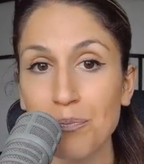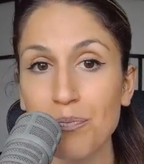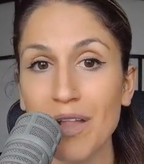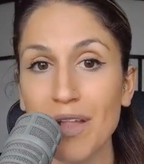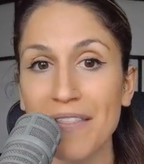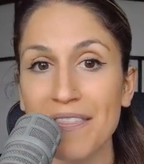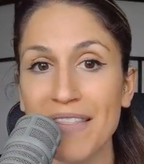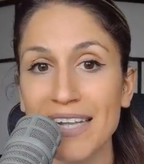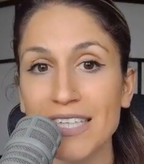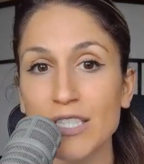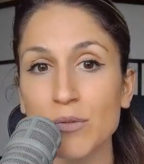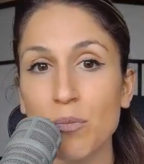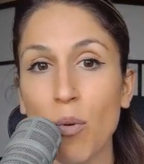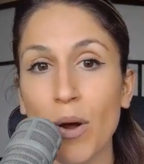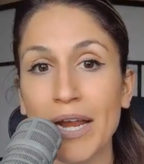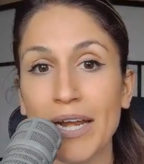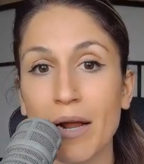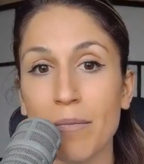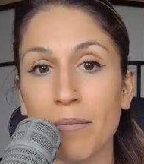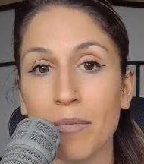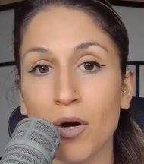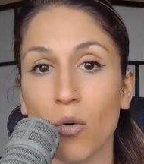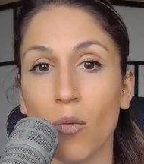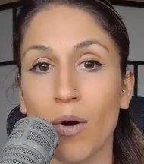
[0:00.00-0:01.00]
That's point
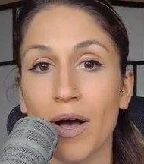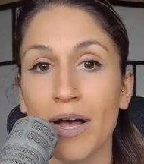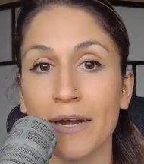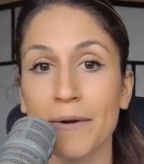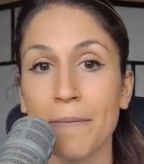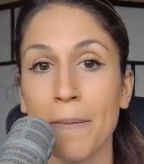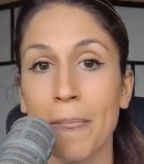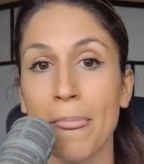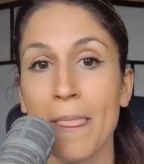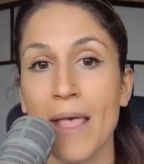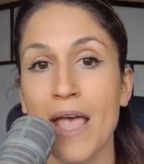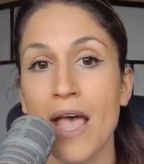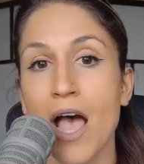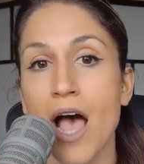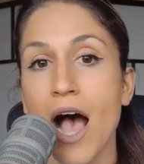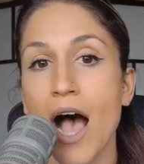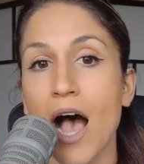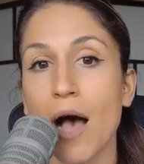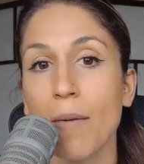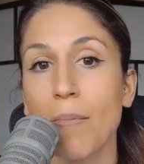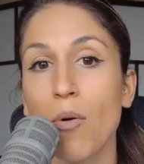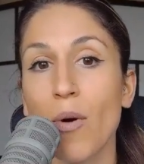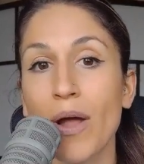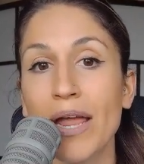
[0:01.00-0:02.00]
number 1.
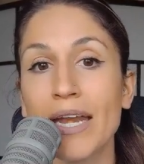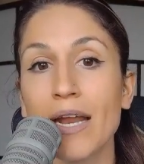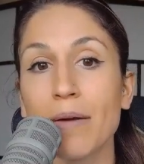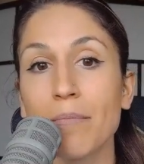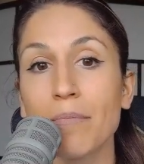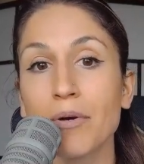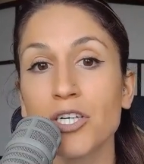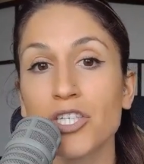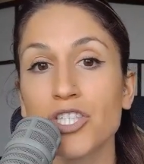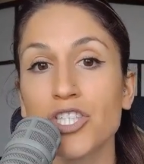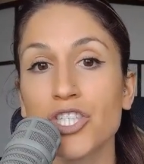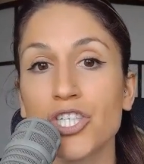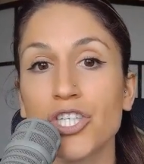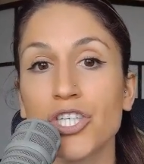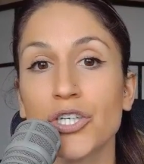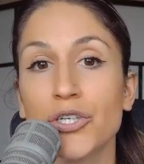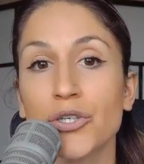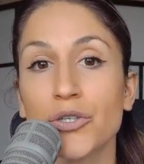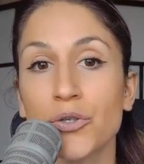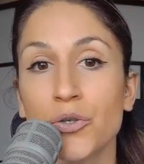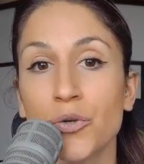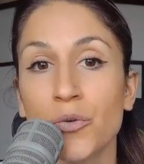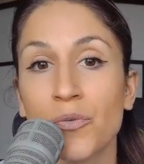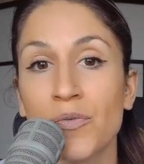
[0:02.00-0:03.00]
Point number
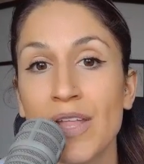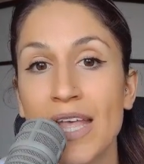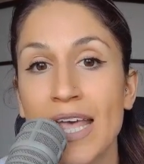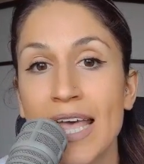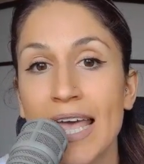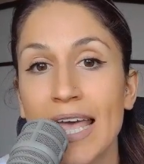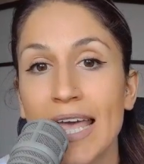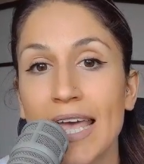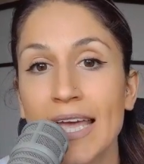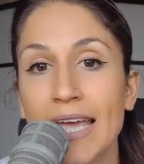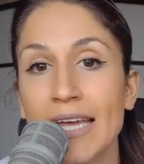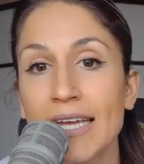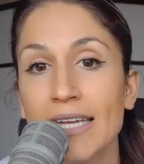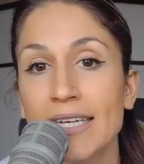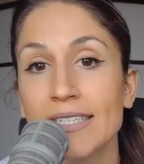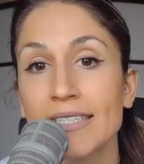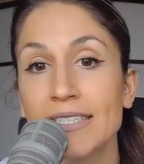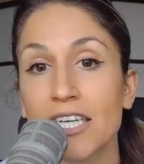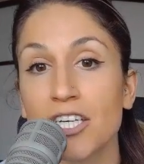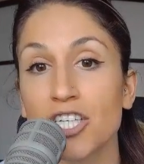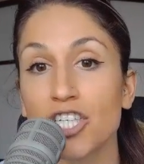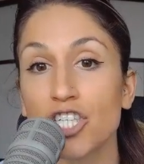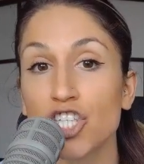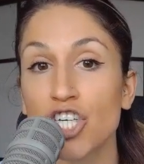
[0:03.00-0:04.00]
2
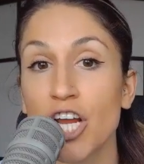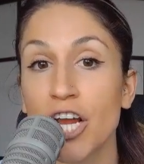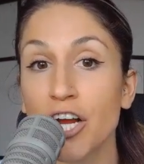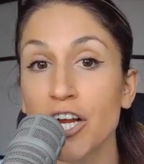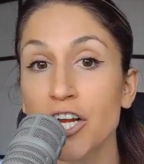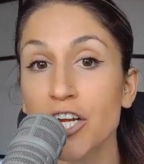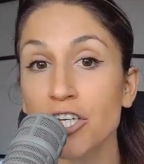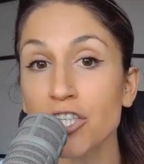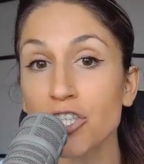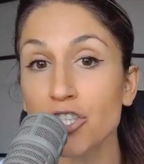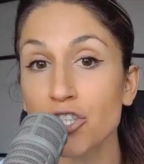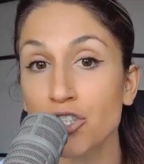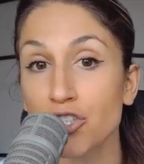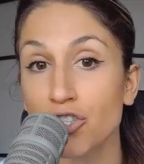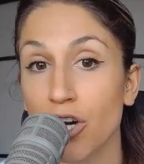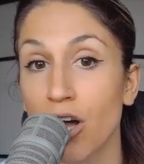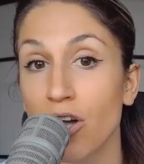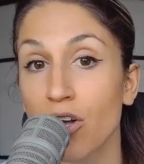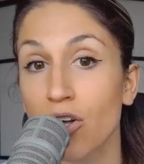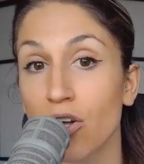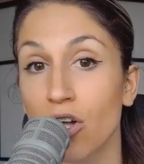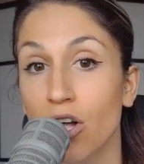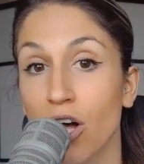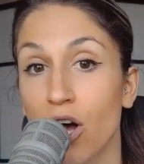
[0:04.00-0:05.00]
is share your
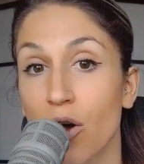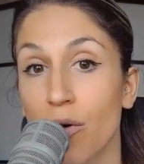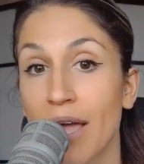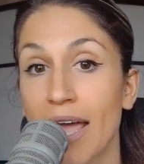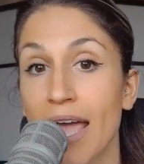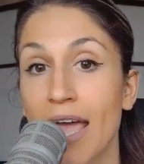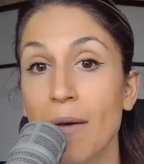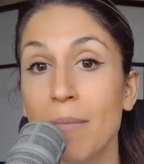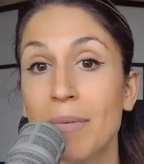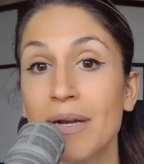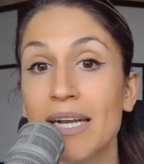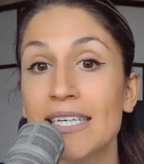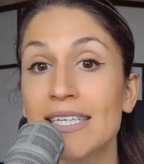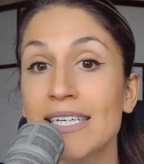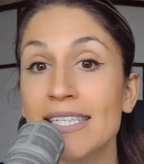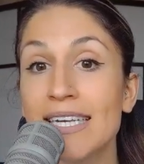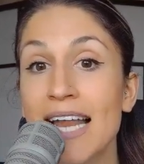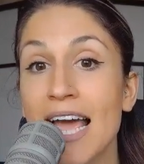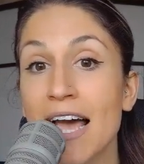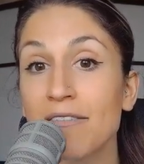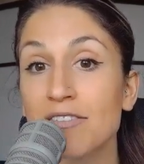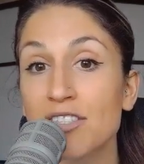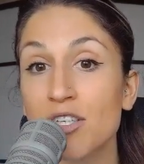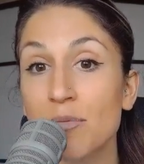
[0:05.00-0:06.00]
struggle, okay? But it doesn't
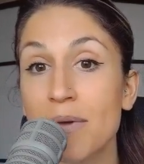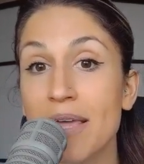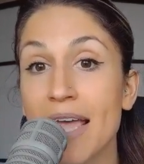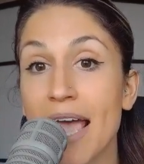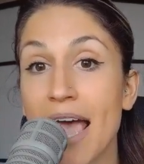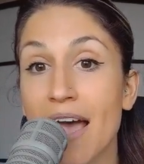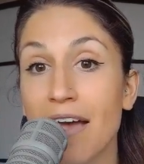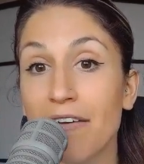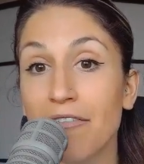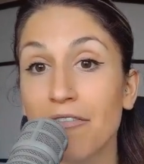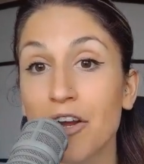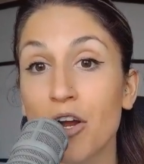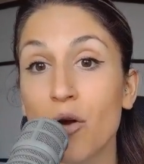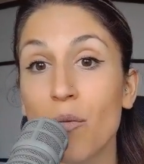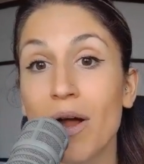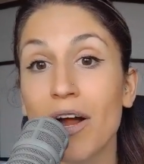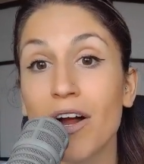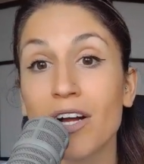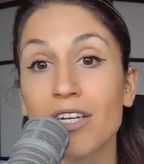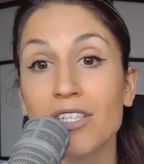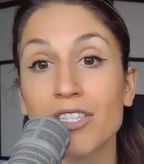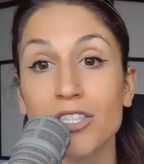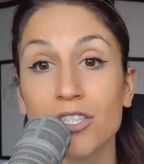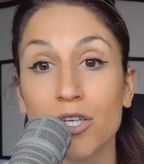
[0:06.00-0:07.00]
have to be everywhere
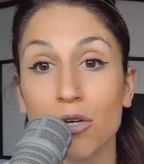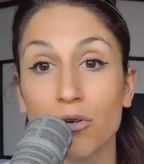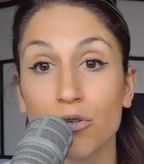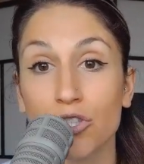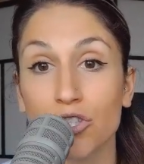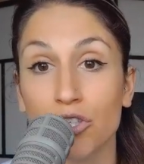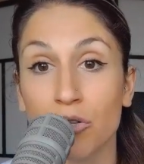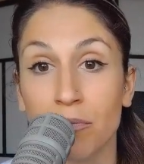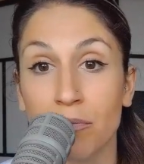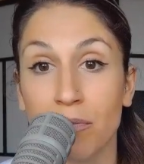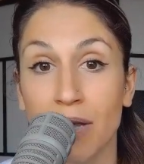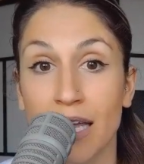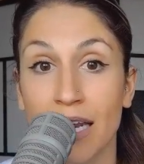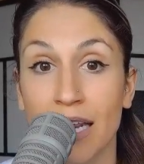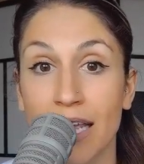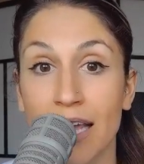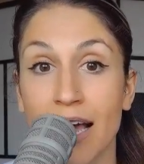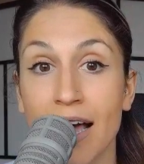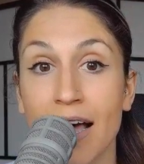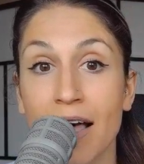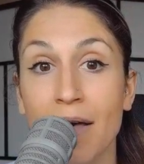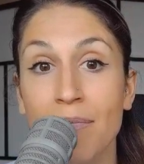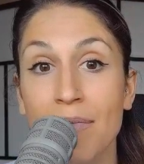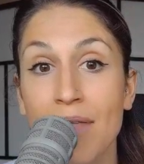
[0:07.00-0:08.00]
on social
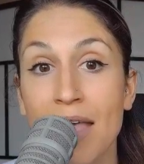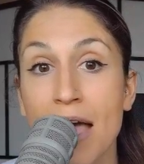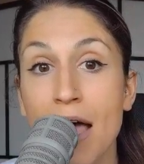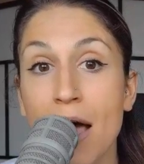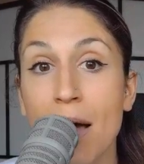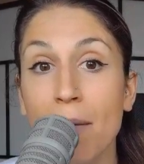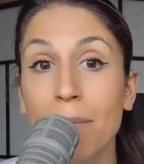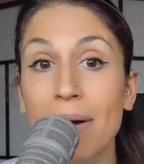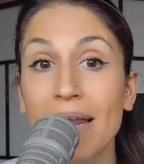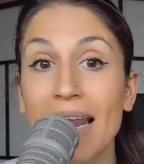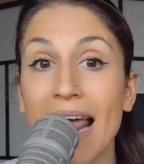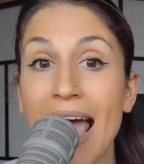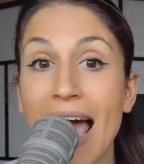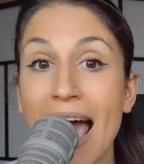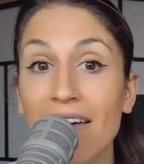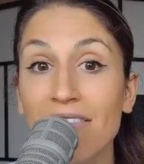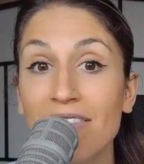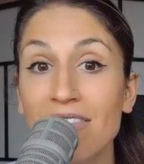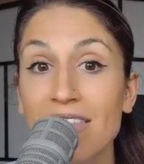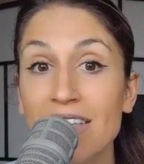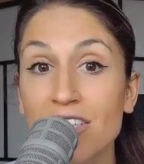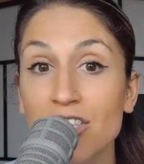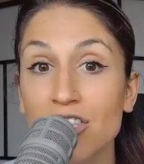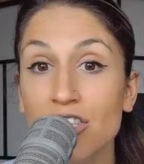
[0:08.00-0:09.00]
media, but
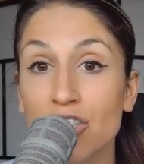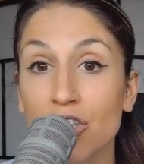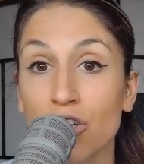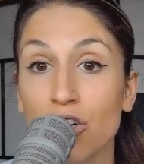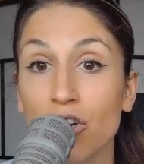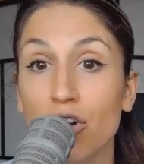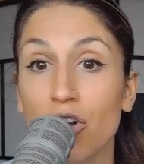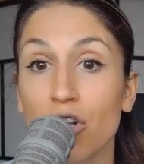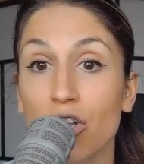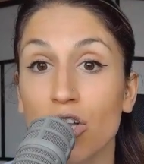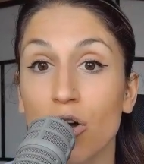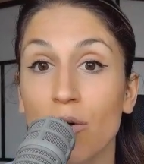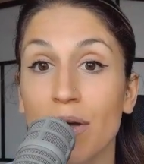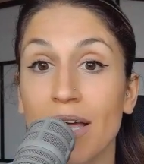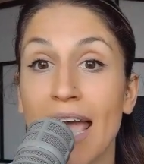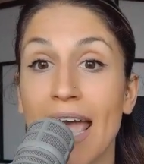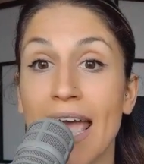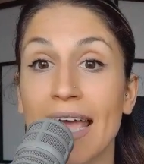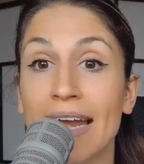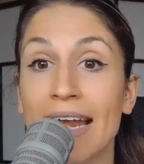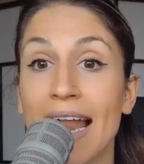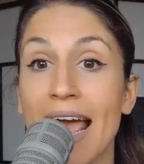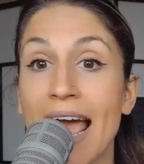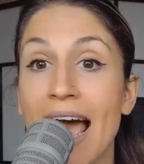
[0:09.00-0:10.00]
have this circle,
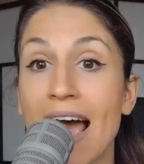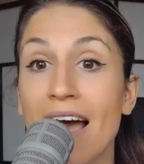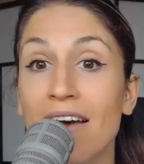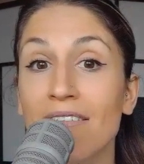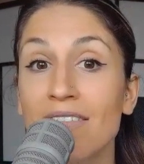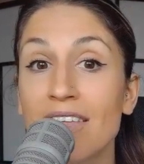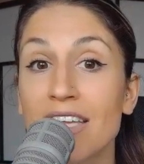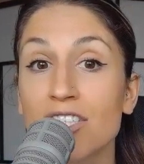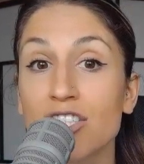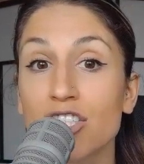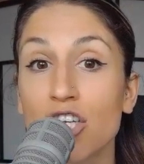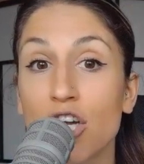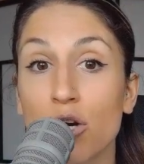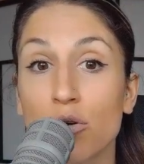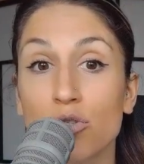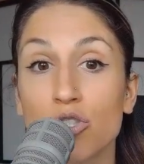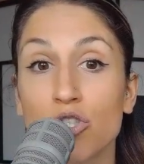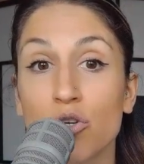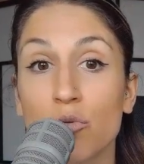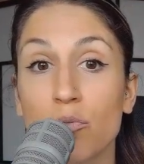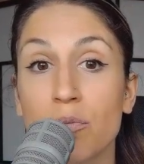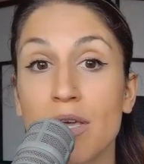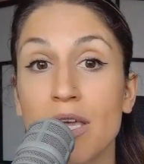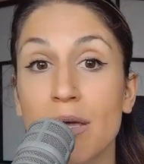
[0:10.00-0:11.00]
okay? And have these
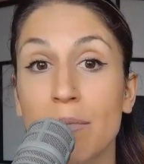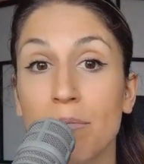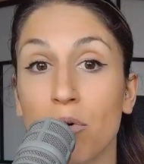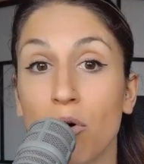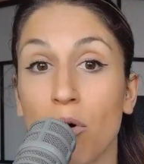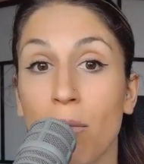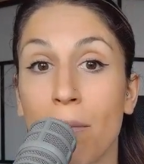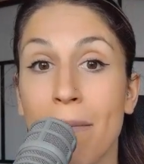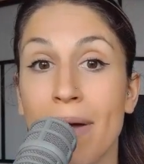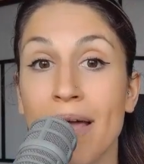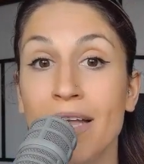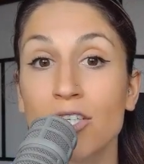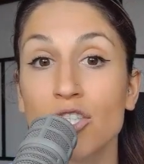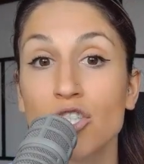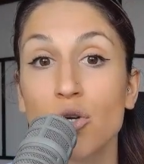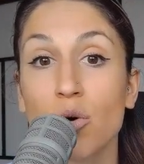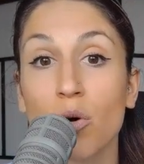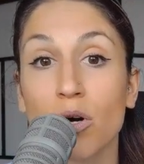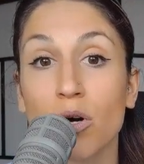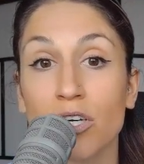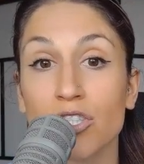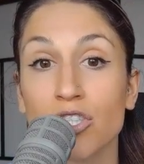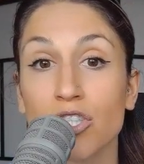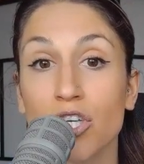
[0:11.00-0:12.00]
go-to people,
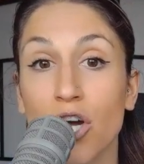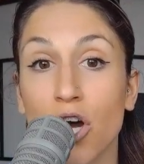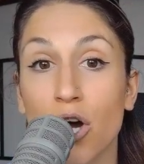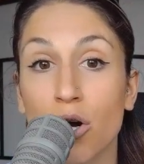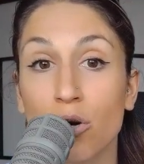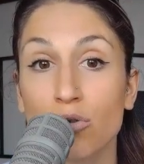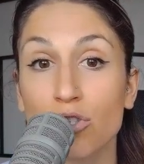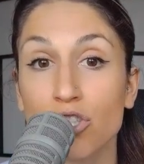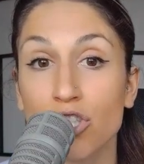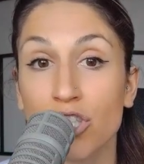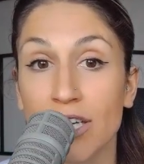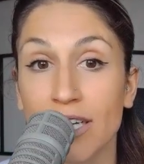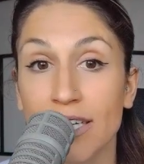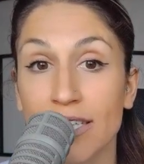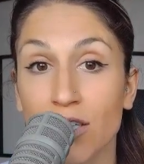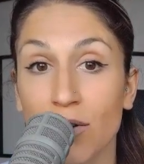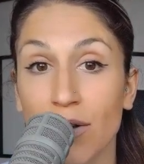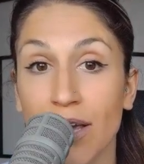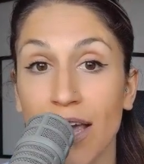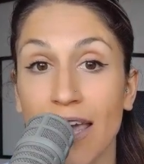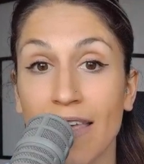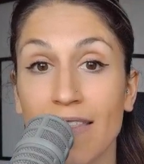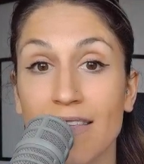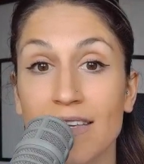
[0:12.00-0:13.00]
mentors, coaches, okay?